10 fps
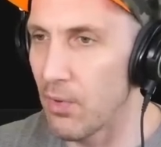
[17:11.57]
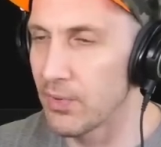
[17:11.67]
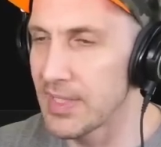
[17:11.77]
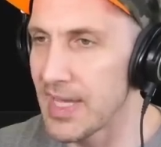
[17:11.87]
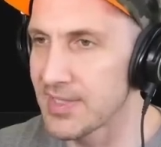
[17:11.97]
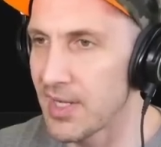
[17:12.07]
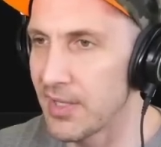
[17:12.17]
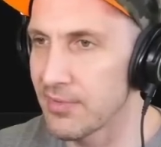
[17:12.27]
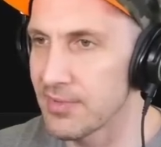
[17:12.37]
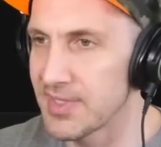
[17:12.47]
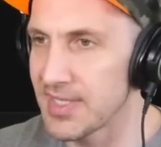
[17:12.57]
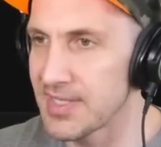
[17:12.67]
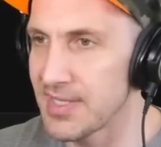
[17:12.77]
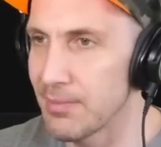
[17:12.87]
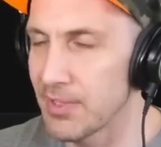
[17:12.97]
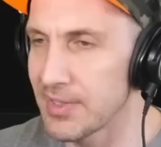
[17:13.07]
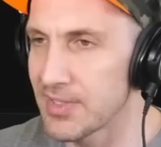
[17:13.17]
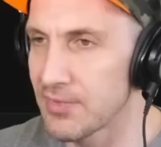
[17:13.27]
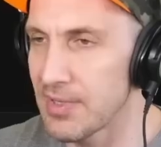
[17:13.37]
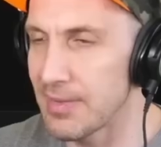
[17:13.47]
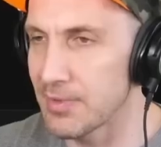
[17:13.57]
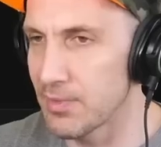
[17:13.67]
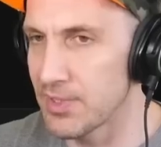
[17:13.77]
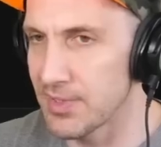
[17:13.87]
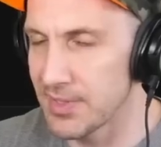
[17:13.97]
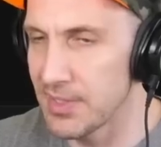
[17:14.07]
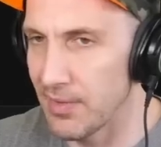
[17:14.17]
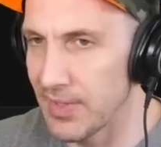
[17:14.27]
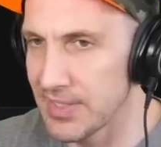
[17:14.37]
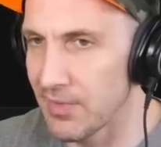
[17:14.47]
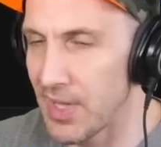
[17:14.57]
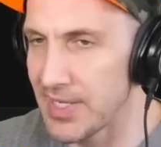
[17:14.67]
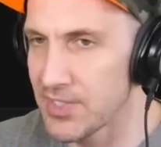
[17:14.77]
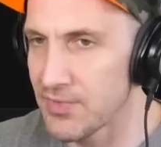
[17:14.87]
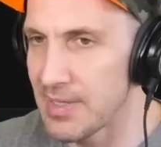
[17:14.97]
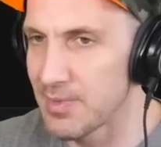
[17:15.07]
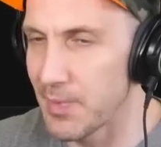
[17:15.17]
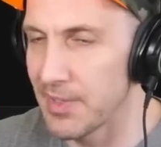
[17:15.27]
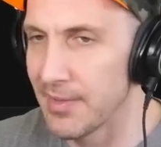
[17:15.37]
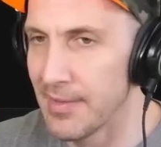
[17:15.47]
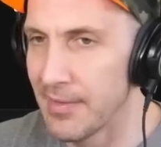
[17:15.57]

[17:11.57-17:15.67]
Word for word: only has 160 million streams, which is, you know, that's a lot of streams, but